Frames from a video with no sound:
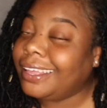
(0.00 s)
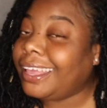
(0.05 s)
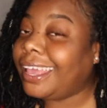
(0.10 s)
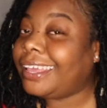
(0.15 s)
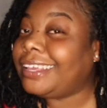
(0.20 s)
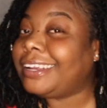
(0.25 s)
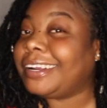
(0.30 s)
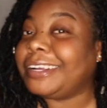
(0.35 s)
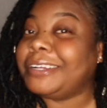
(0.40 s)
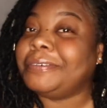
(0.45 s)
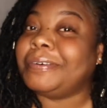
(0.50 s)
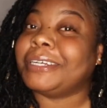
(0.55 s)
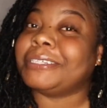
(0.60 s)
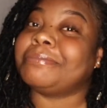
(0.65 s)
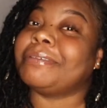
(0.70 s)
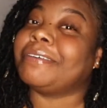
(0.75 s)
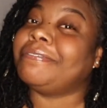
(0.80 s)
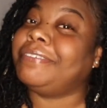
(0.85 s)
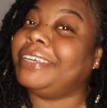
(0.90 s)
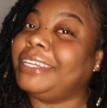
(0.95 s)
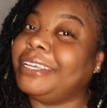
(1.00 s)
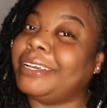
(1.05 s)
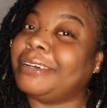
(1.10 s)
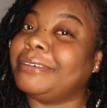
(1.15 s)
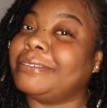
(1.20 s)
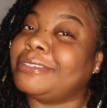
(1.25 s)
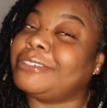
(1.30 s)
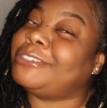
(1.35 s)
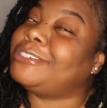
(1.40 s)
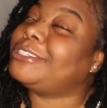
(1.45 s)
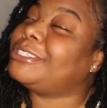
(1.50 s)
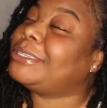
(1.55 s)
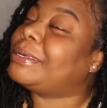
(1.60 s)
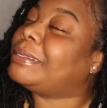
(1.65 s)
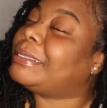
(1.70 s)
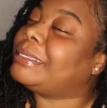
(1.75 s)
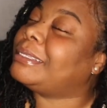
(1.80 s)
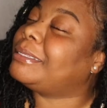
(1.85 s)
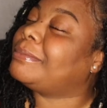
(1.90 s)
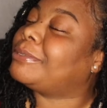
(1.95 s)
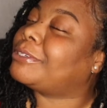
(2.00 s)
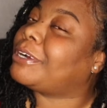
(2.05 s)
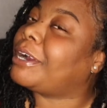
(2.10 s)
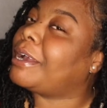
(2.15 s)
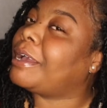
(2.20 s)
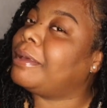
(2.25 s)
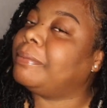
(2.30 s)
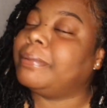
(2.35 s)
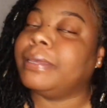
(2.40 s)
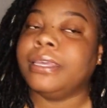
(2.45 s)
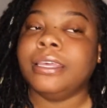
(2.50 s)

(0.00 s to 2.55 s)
and you're gonna watch my videos, you should totally subscribe.